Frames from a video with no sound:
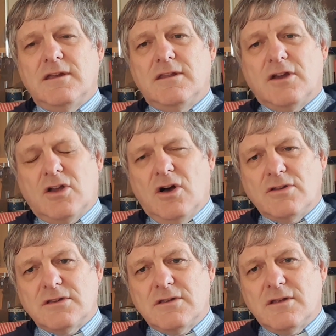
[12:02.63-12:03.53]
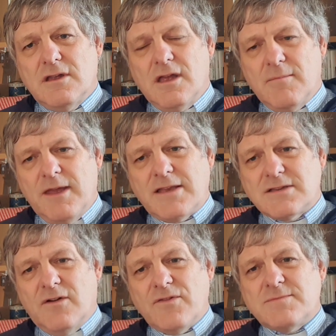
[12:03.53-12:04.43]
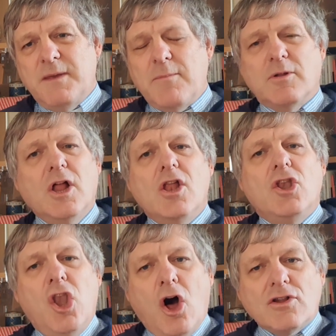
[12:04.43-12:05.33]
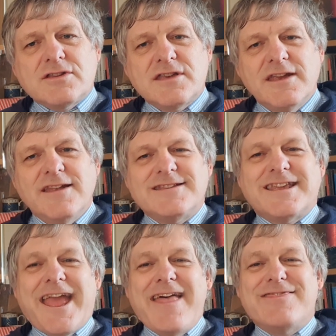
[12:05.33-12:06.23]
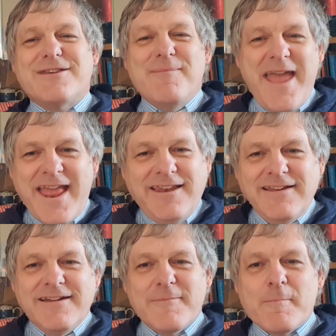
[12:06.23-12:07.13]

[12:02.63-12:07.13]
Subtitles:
that God makes of his people, not to get them in,